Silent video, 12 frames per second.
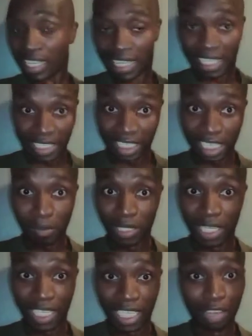there's a sharp
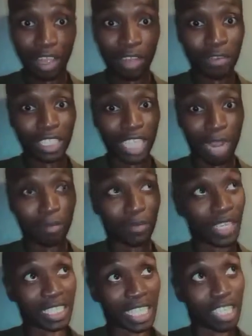turn. Every time
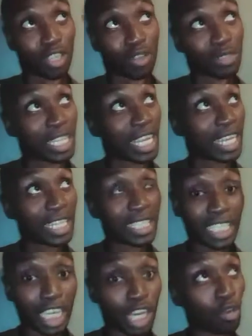the chart looks like
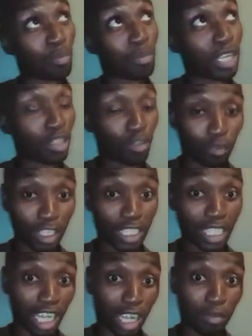it's an aeroplane
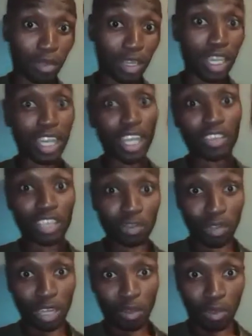facing up, it's
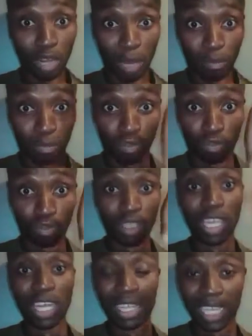just gonna call up.
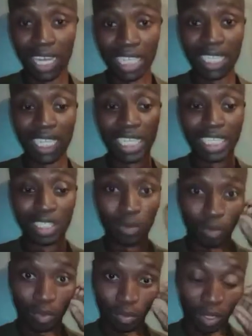The catalyst
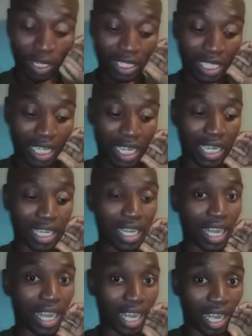will be political
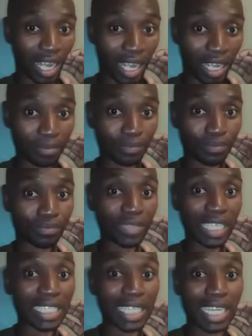
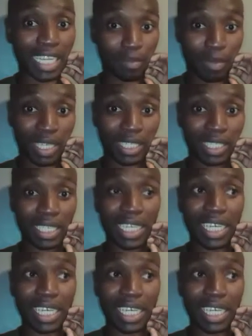settlement